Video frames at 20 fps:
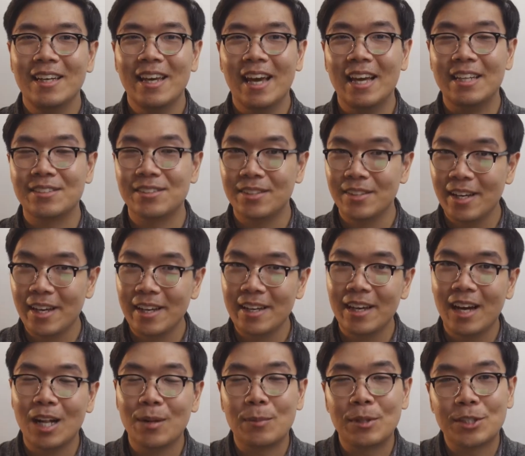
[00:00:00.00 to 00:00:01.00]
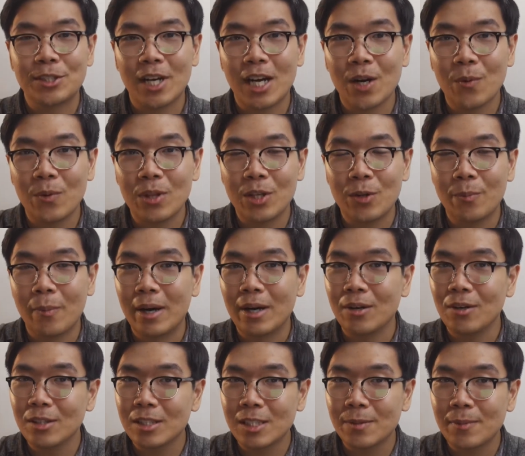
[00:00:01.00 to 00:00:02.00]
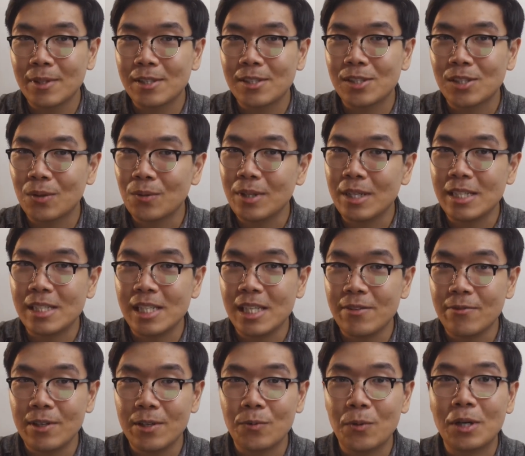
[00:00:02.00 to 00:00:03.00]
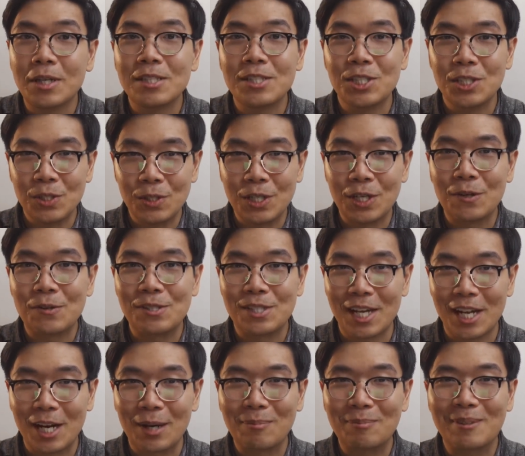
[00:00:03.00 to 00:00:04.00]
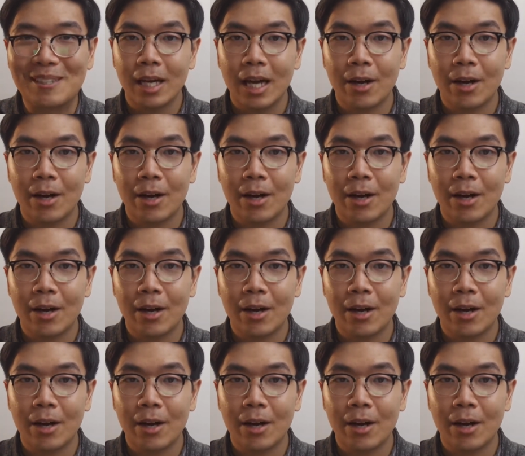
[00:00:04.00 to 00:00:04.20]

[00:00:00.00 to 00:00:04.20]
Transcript: and today I'll be sharing with you my ultimate Sony ZV-1 Studio Setup.